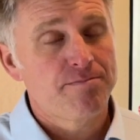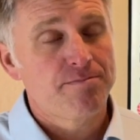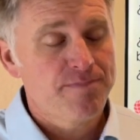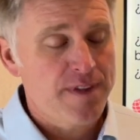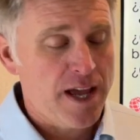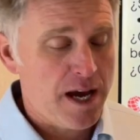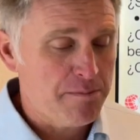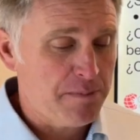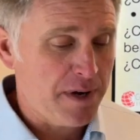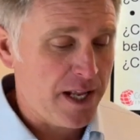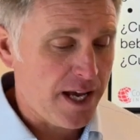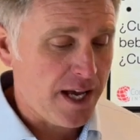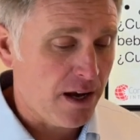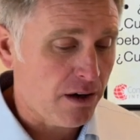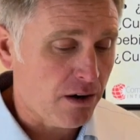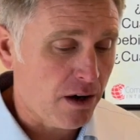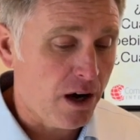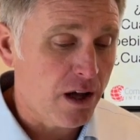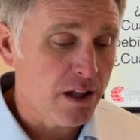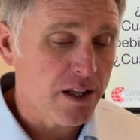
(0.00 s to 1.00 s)
How many
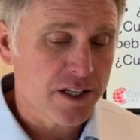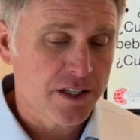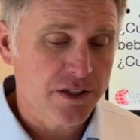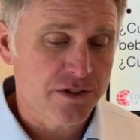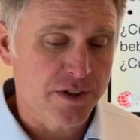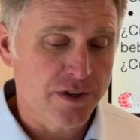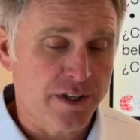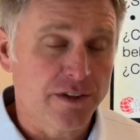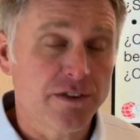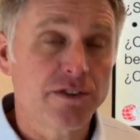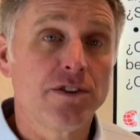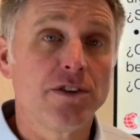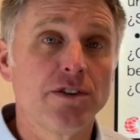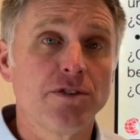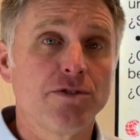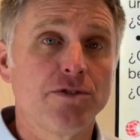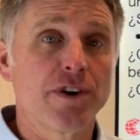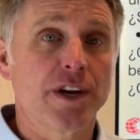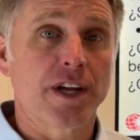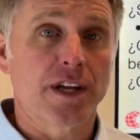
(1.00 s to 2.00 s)
alcoholic drinks do you
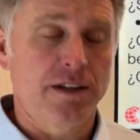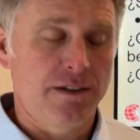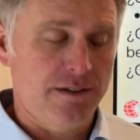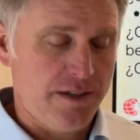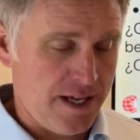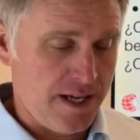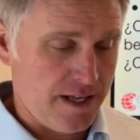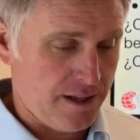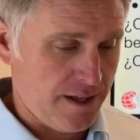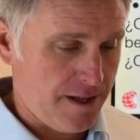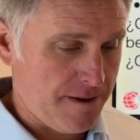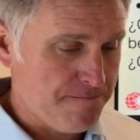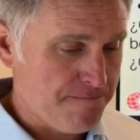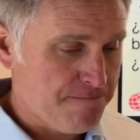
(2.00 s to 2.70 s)
drink daily?